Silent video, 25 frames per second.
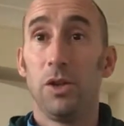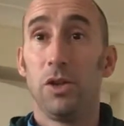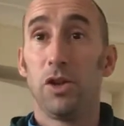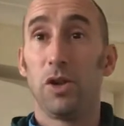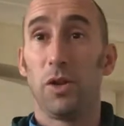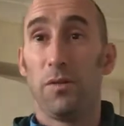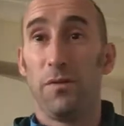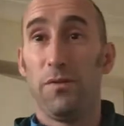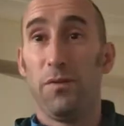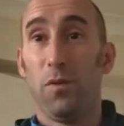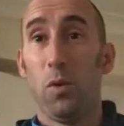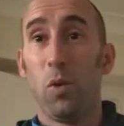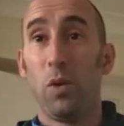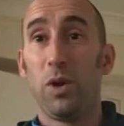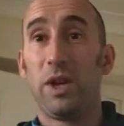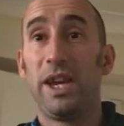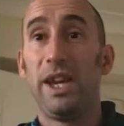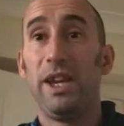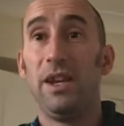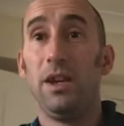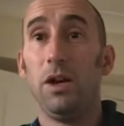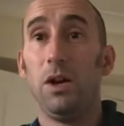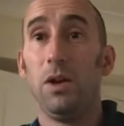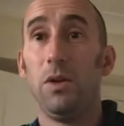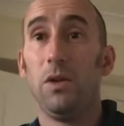So 4
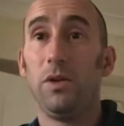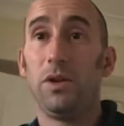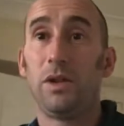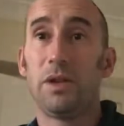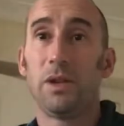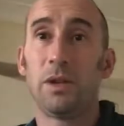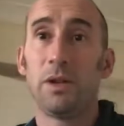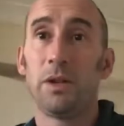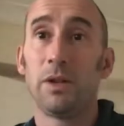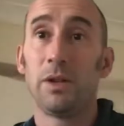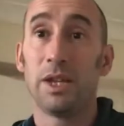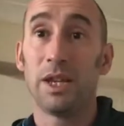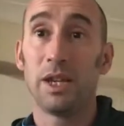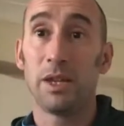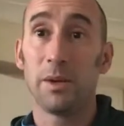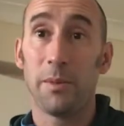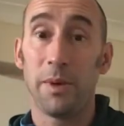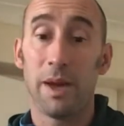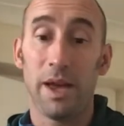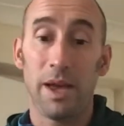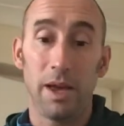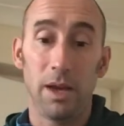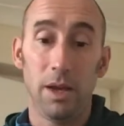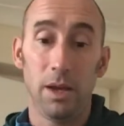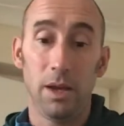kilos, so that's
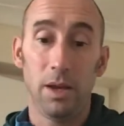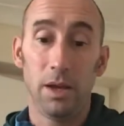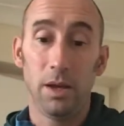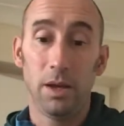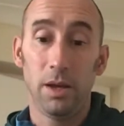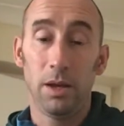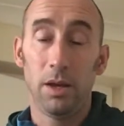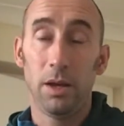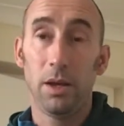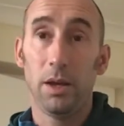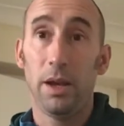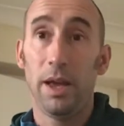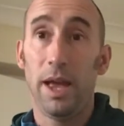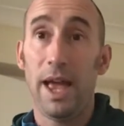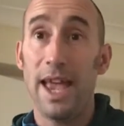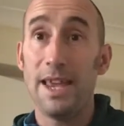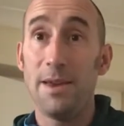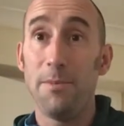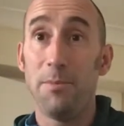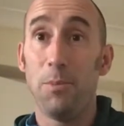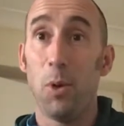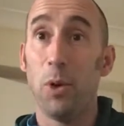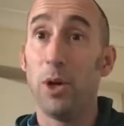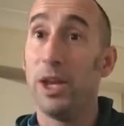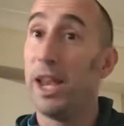about
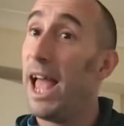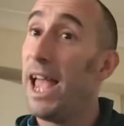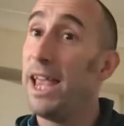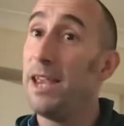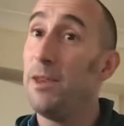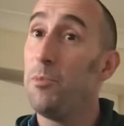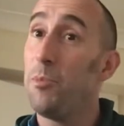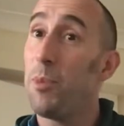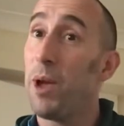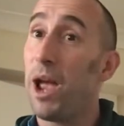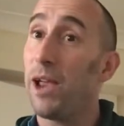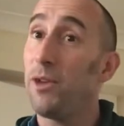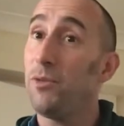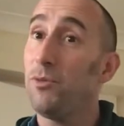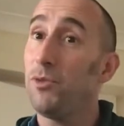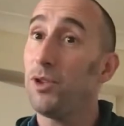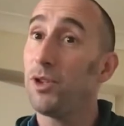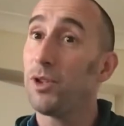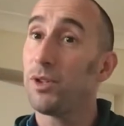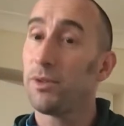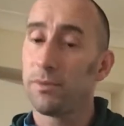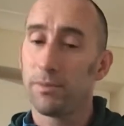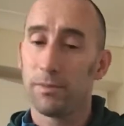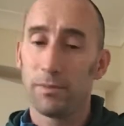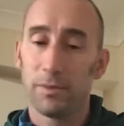8.8 pounds.
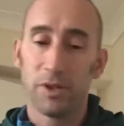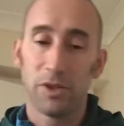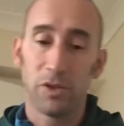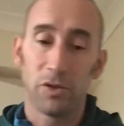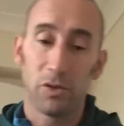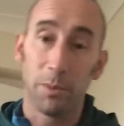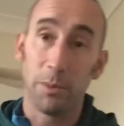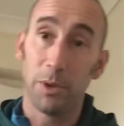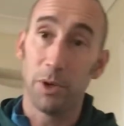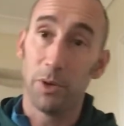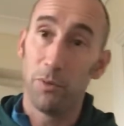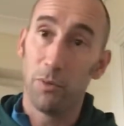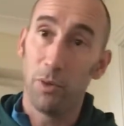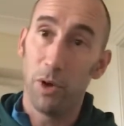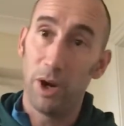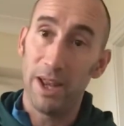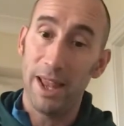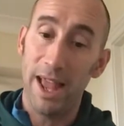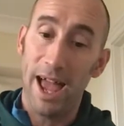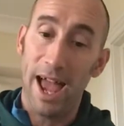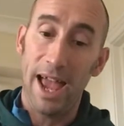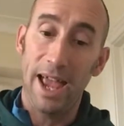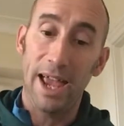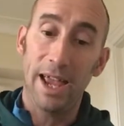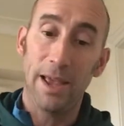So I'm going to write
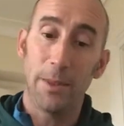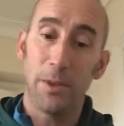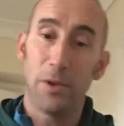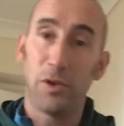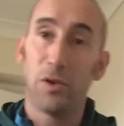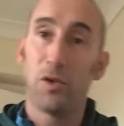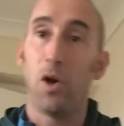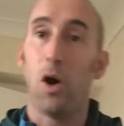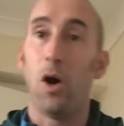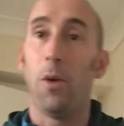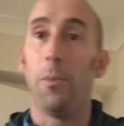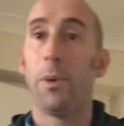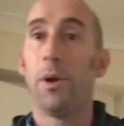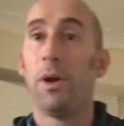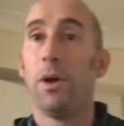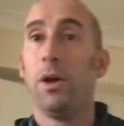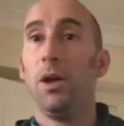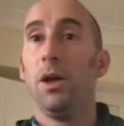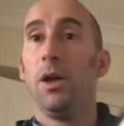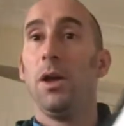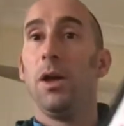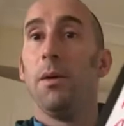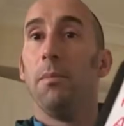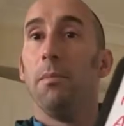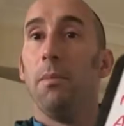that at the top.
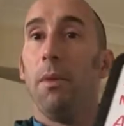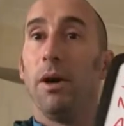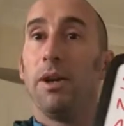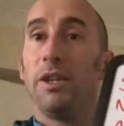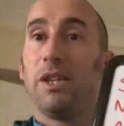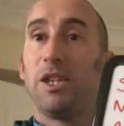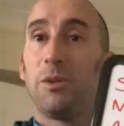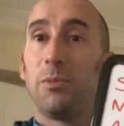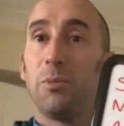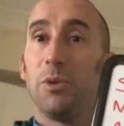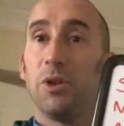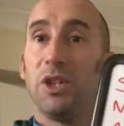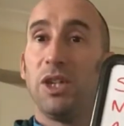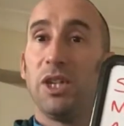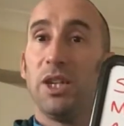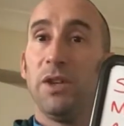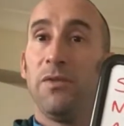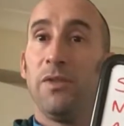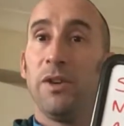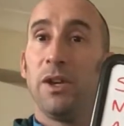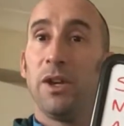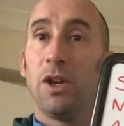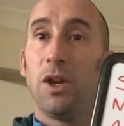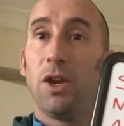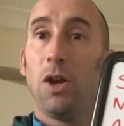My
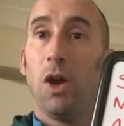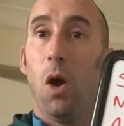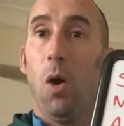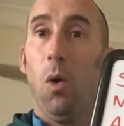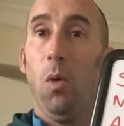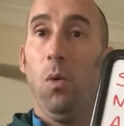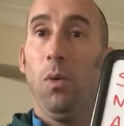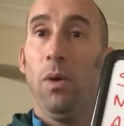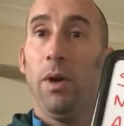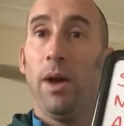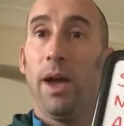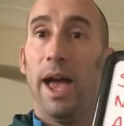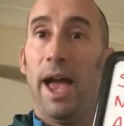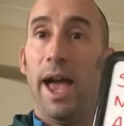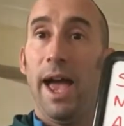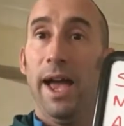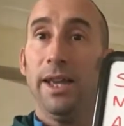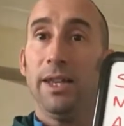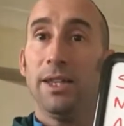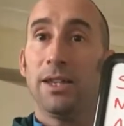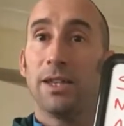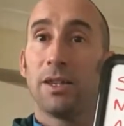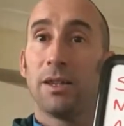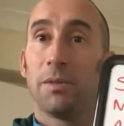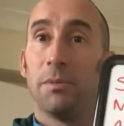specific goal,
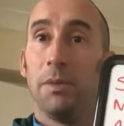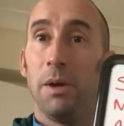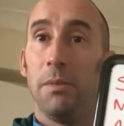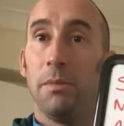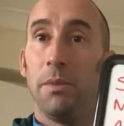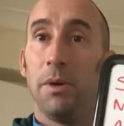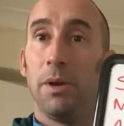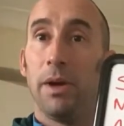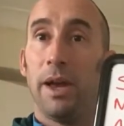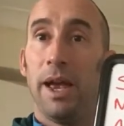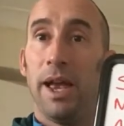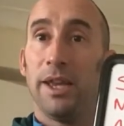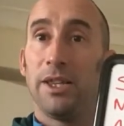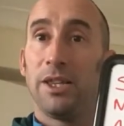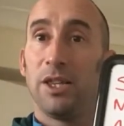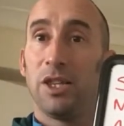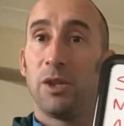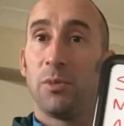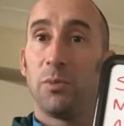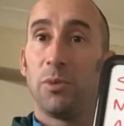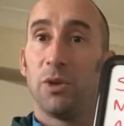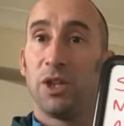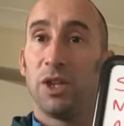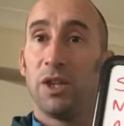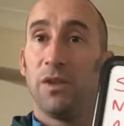S, remember, S is
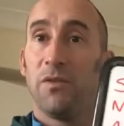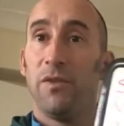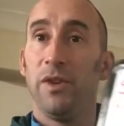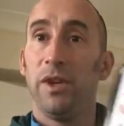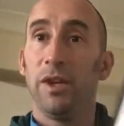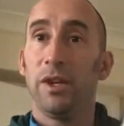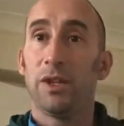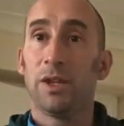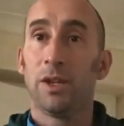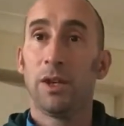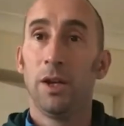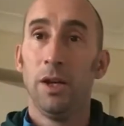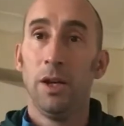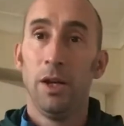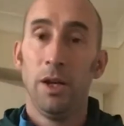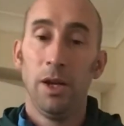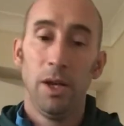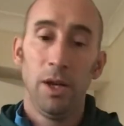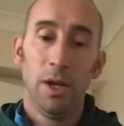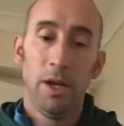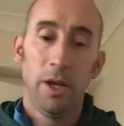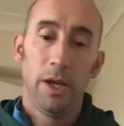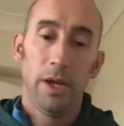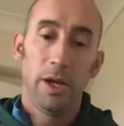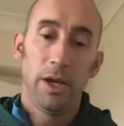specifics,
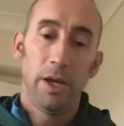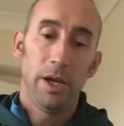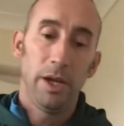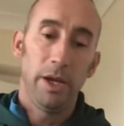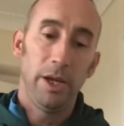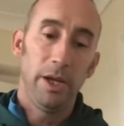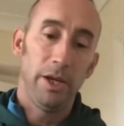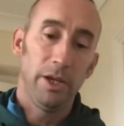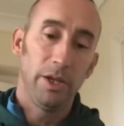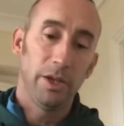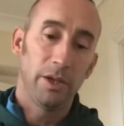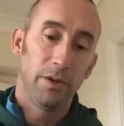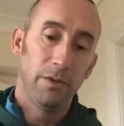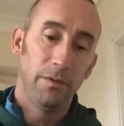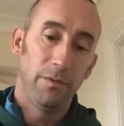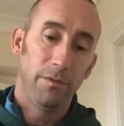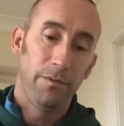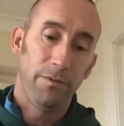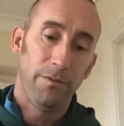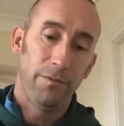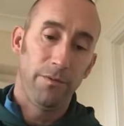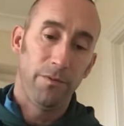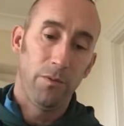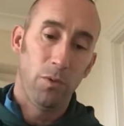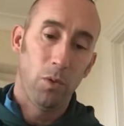is
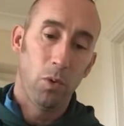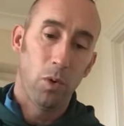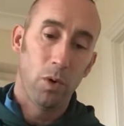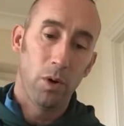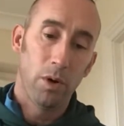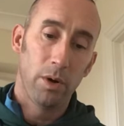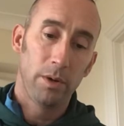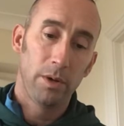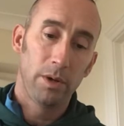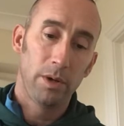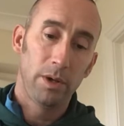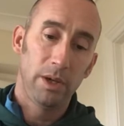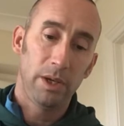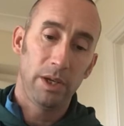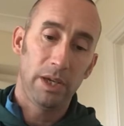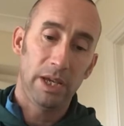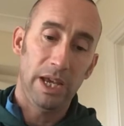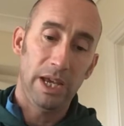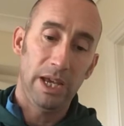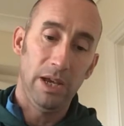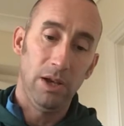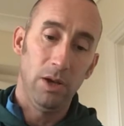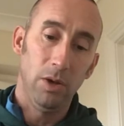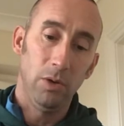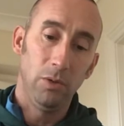4
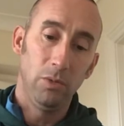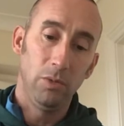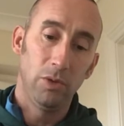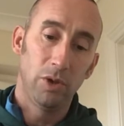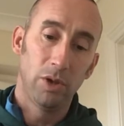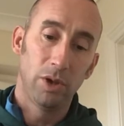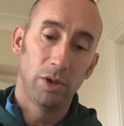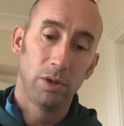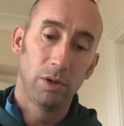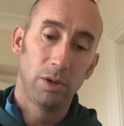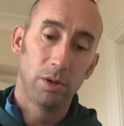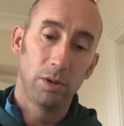kilos